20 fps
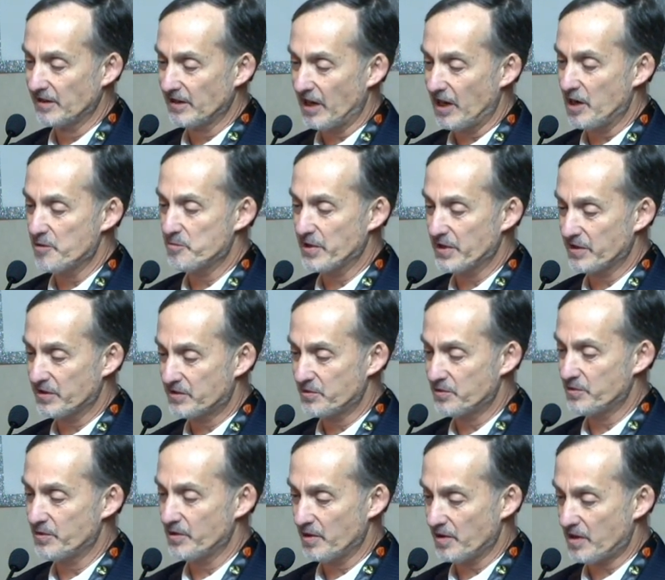I've been
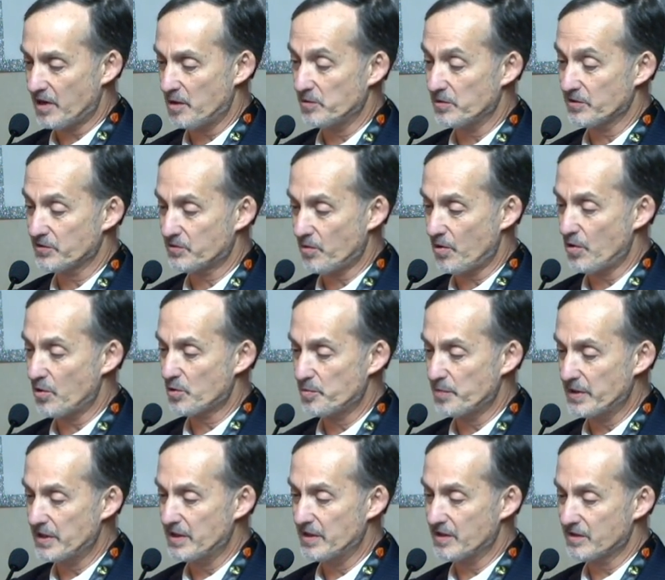to a couple stroke
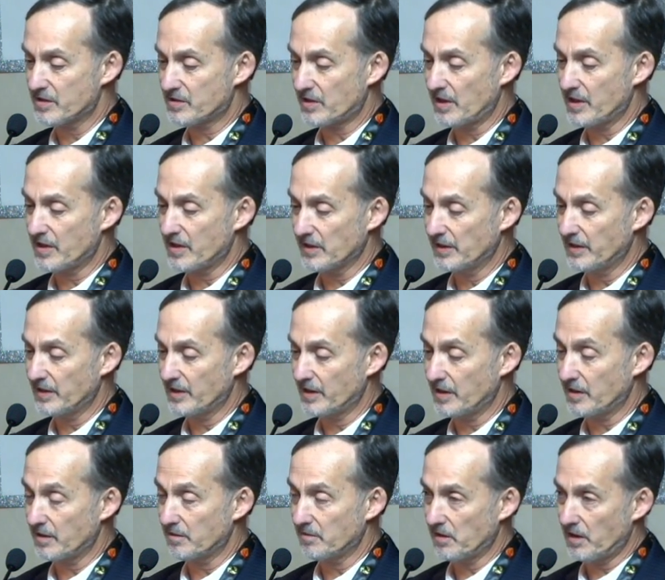meetings lately,
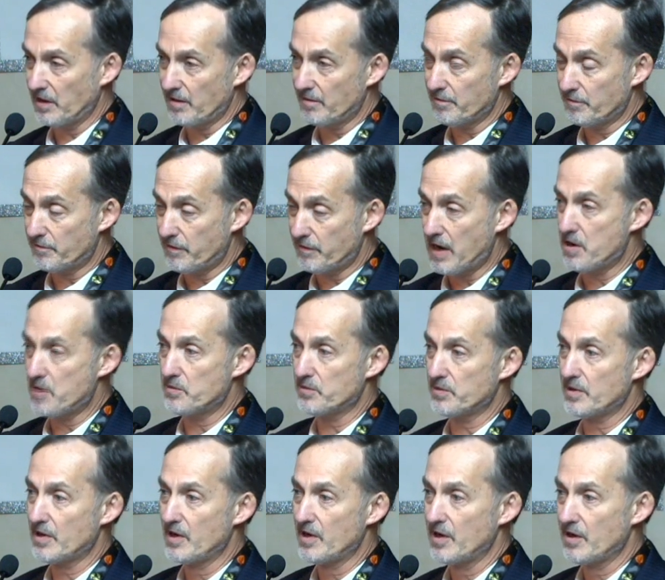and found
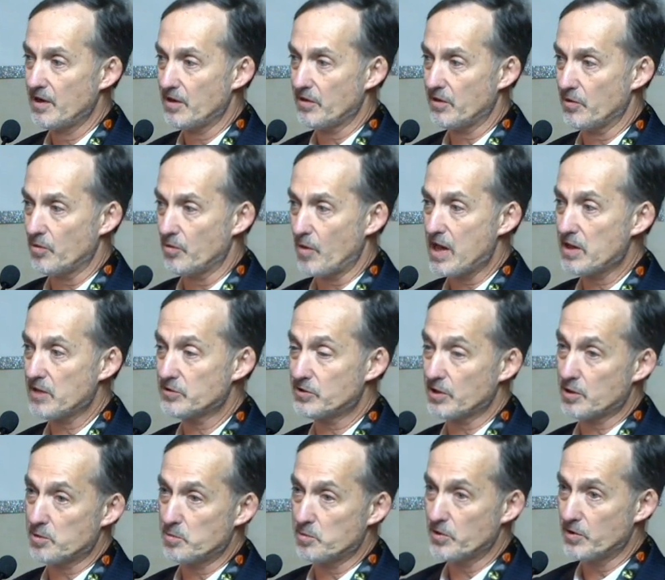the neurology
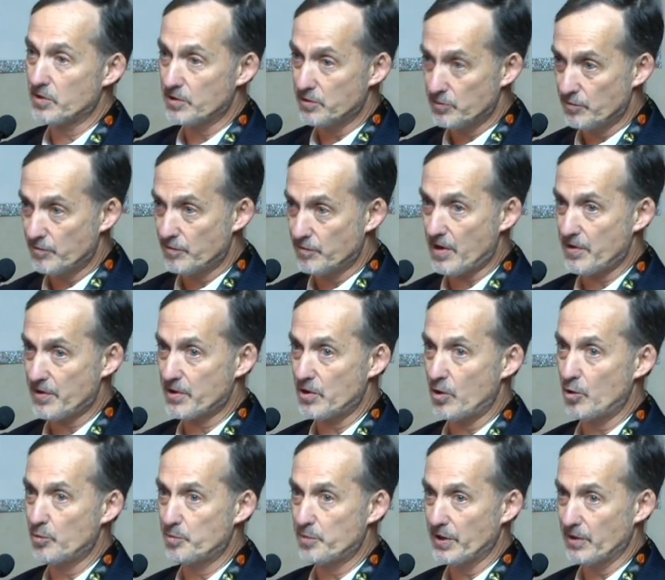community is very
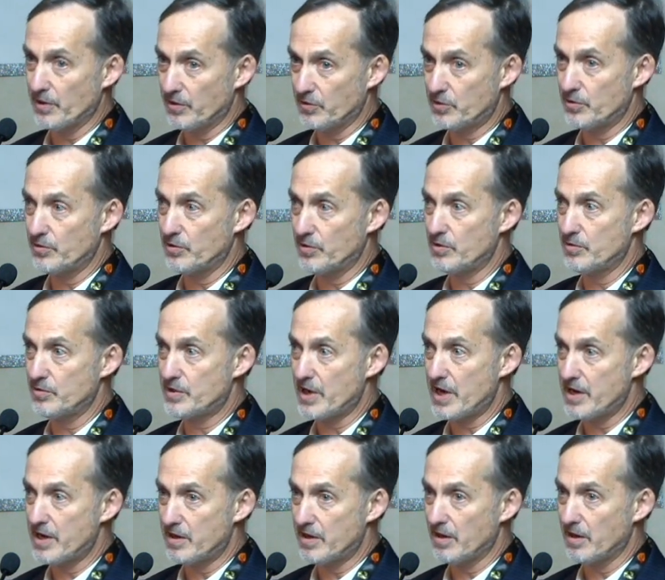open to new
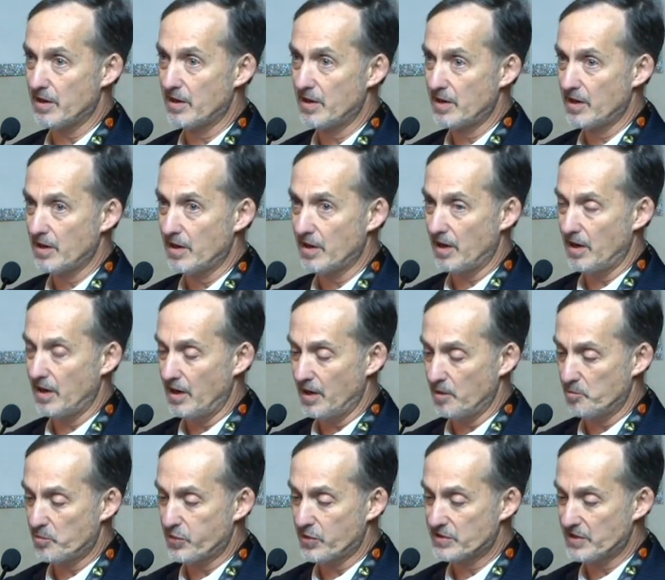data
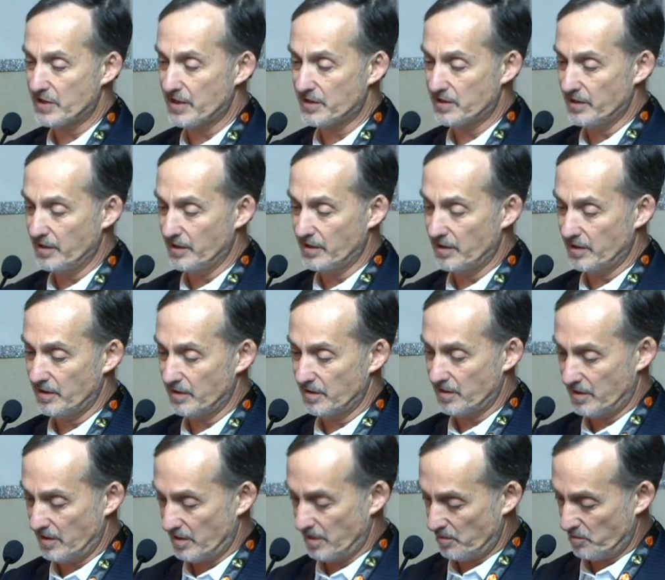presented, and
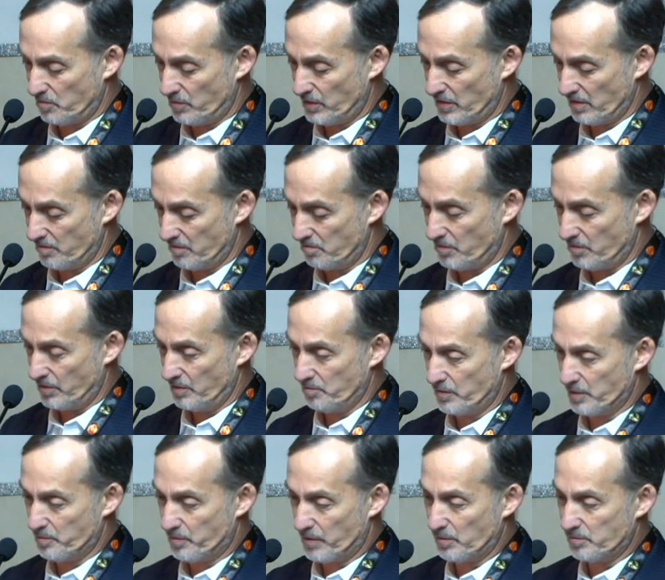we'll
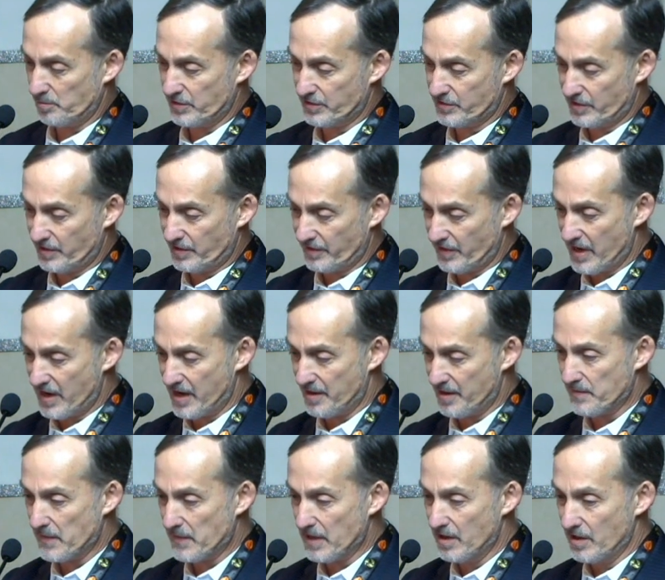be publishing
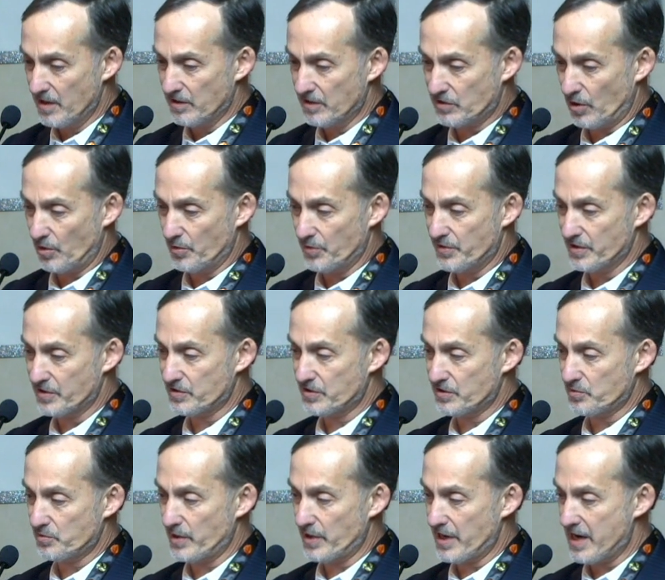that. So this
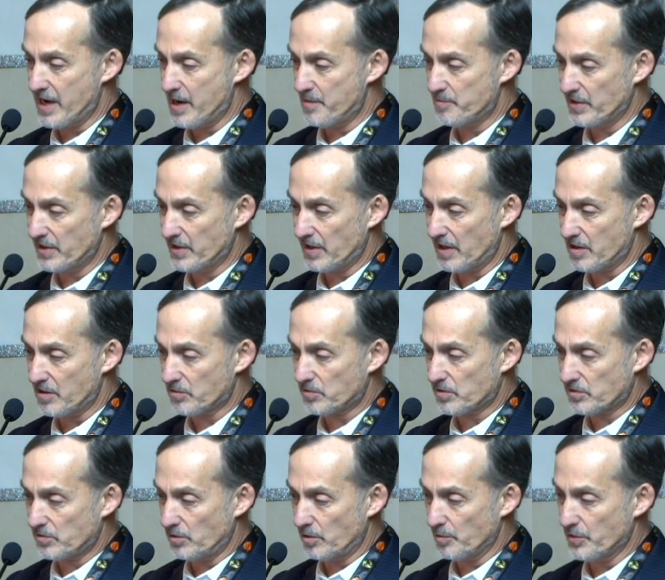is what happened on
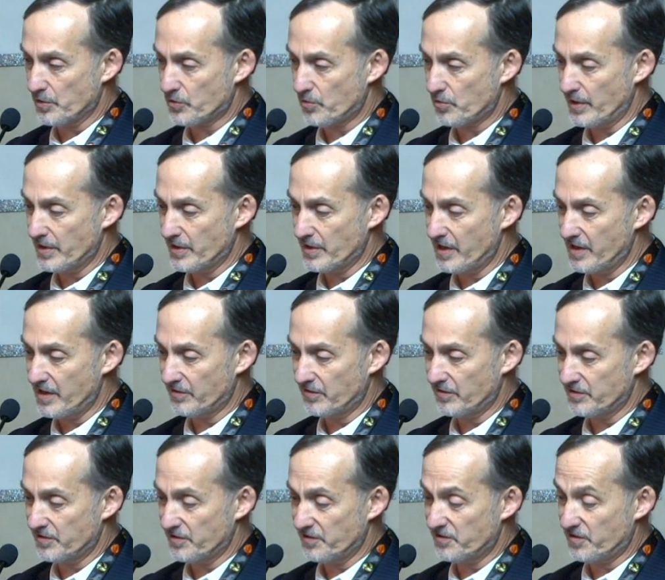October 28th,
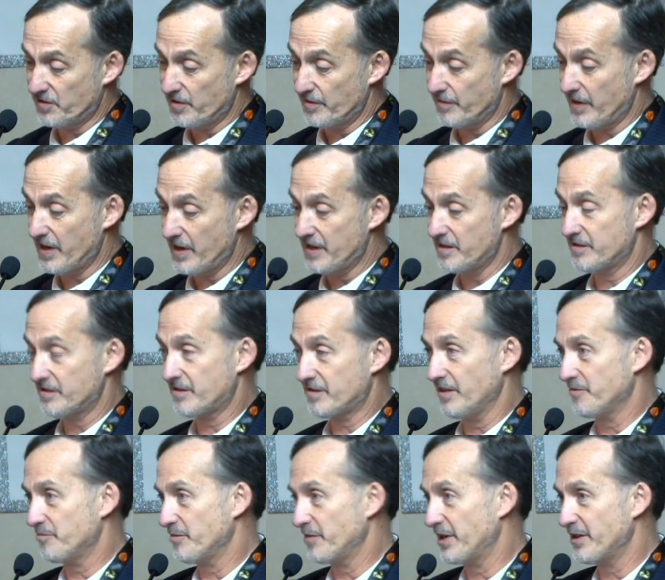is this device
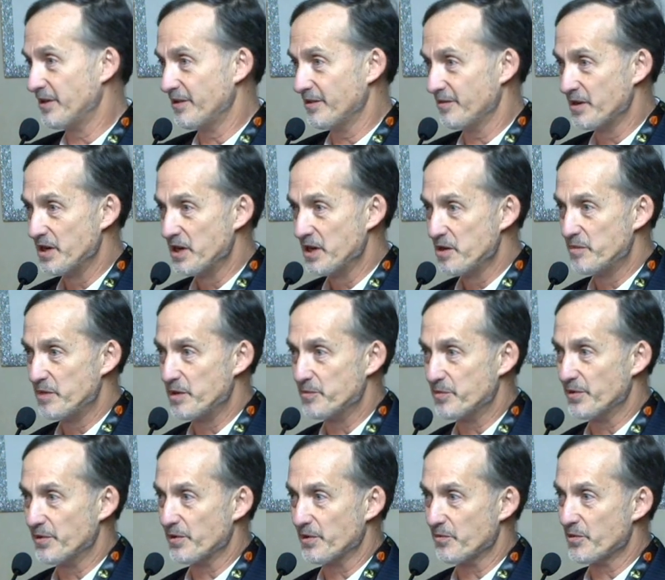that many
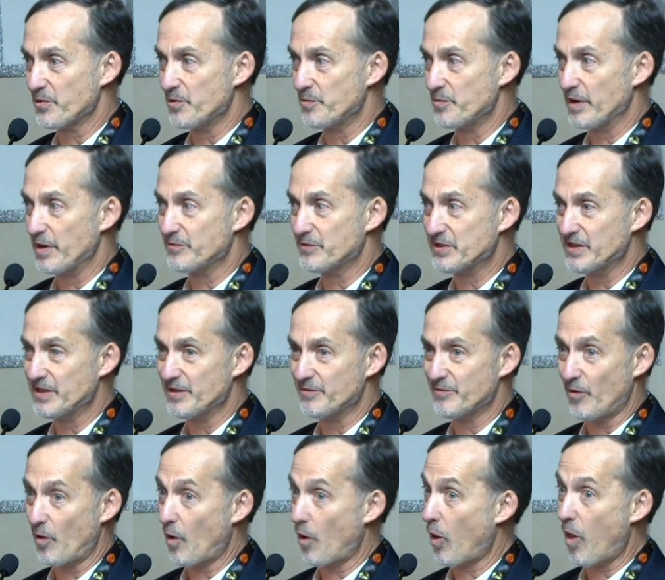people in the room have seen
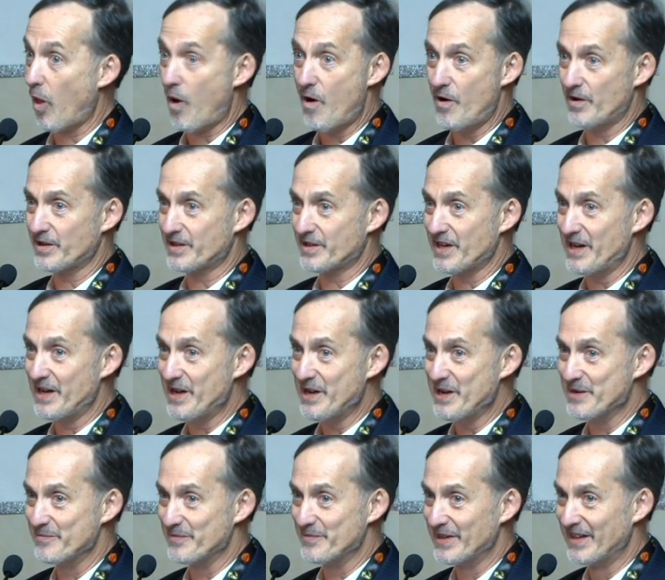for a long
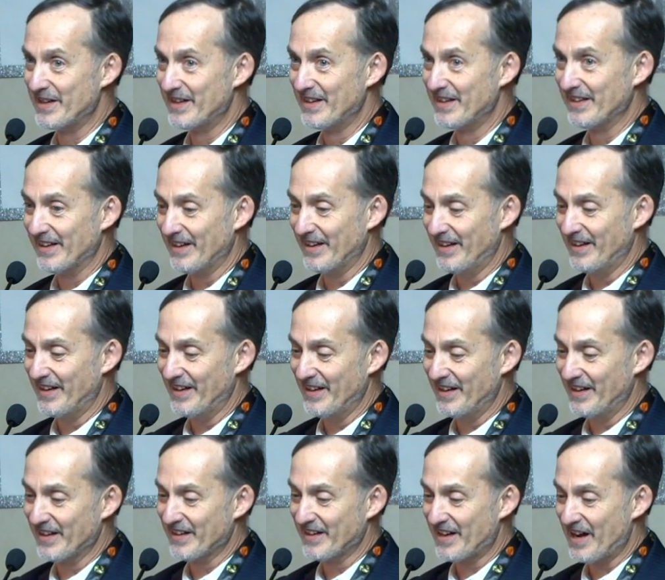time
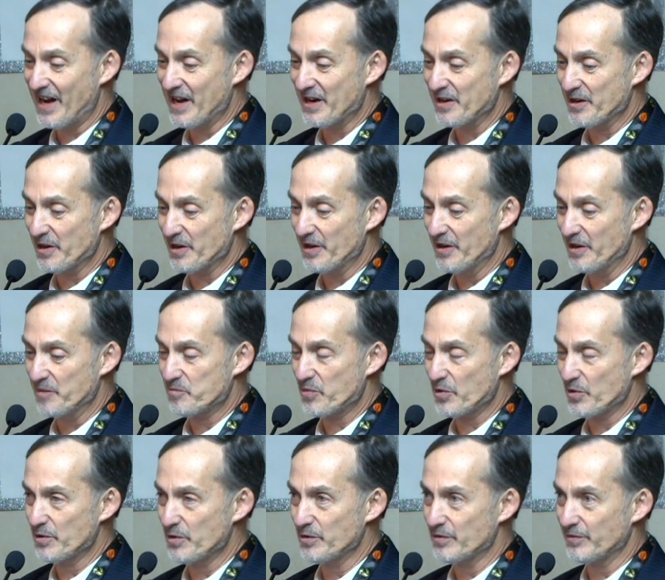got
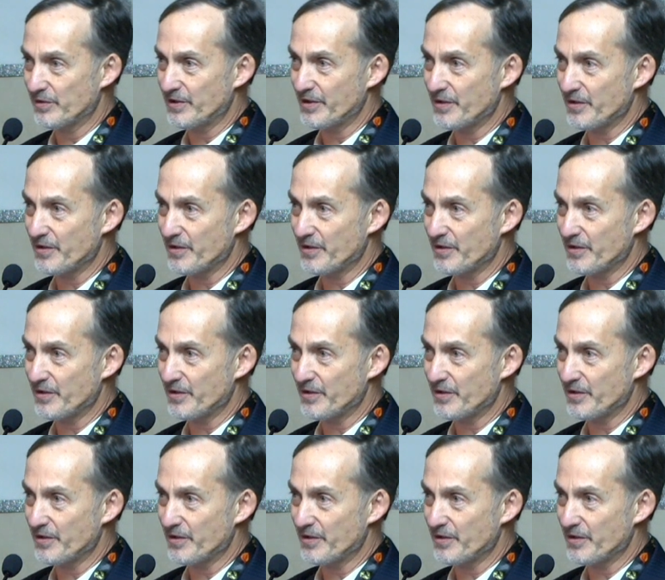approved.